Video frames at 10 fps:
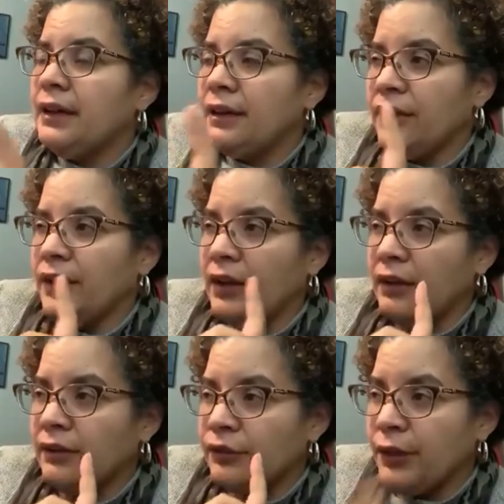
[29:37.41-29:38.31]

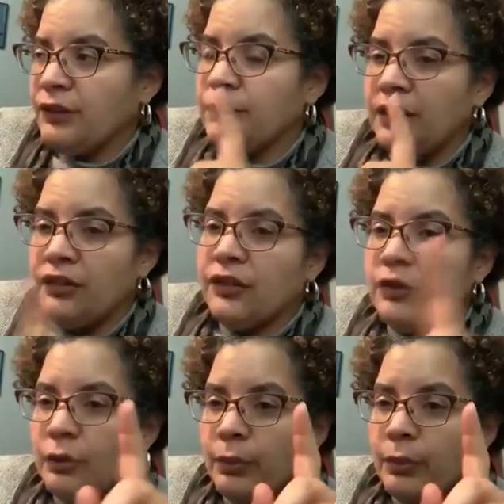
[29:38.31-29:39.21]
the transportation and
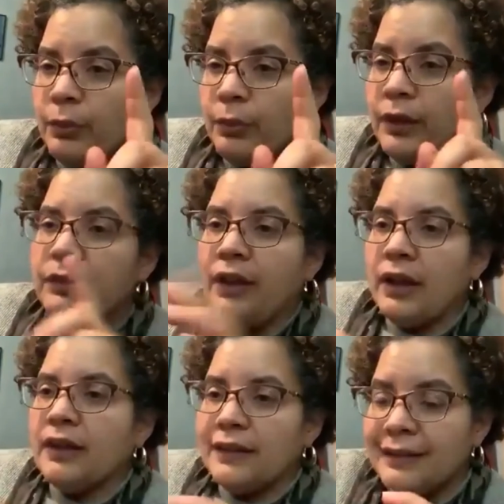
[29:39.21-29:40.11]
the
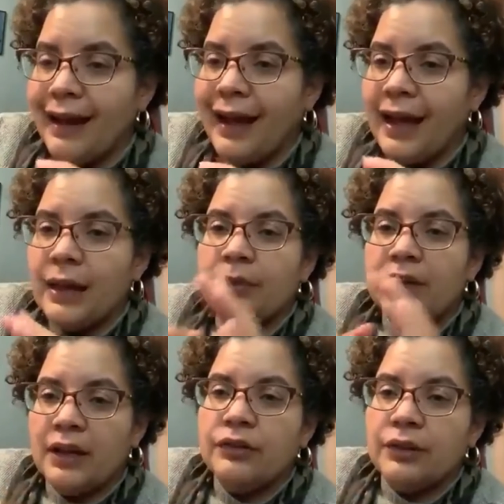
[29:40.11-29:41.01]
wherewithal and the time to
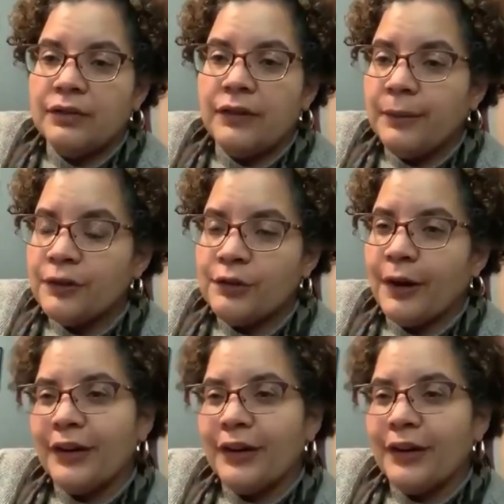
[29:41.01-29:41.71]
get to a farmer's market,